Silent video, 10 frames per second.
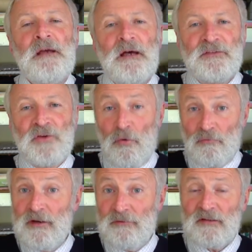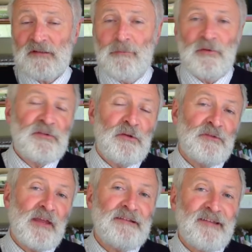has got rid of its Leopard 2s,
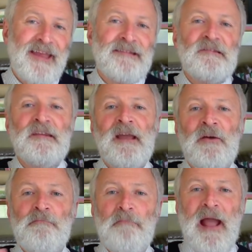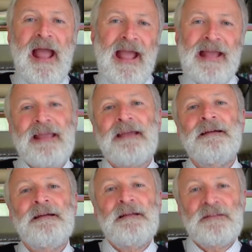they tend to go back
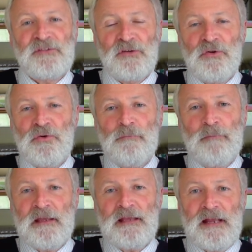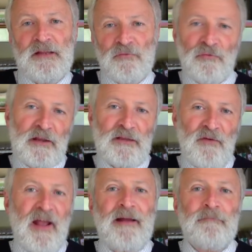to be either
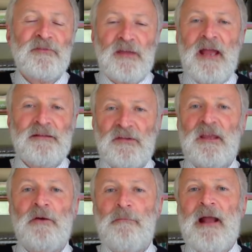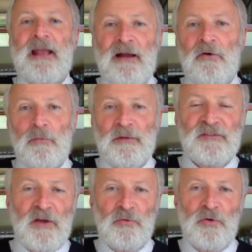revamped and to go back out or be
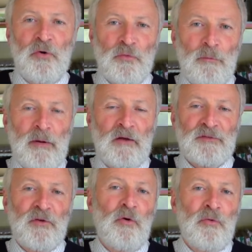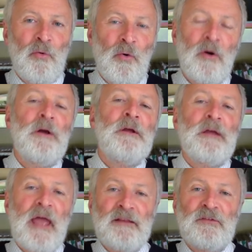sold on or passed on or
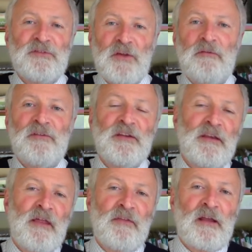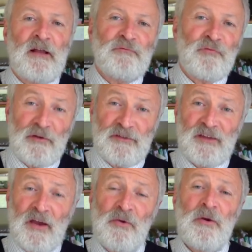enter service in another country.
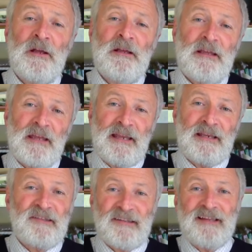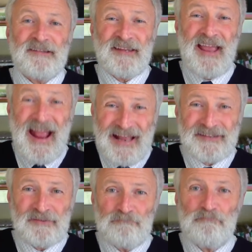So in a sense, there
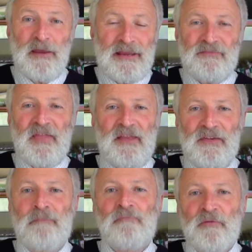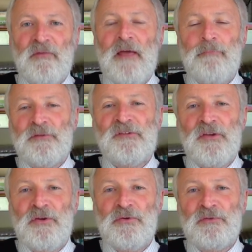hasn't been that number of Leopard
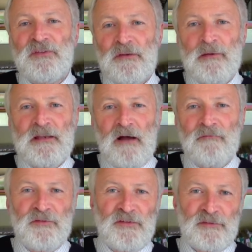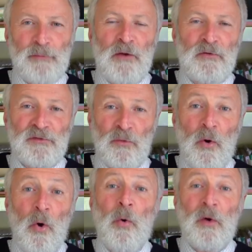2s that have been up for
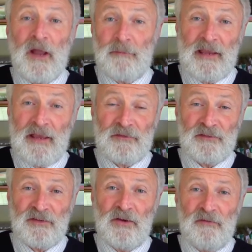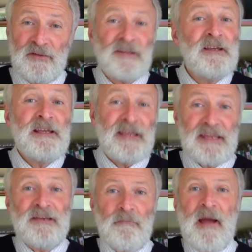disposal or coming out of service
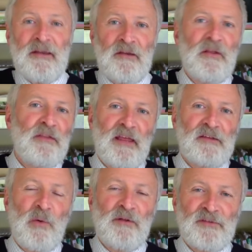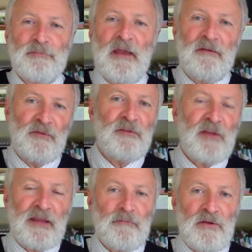in a manner that there's one spare for the
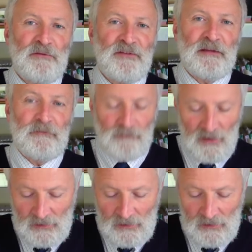Tank Museum.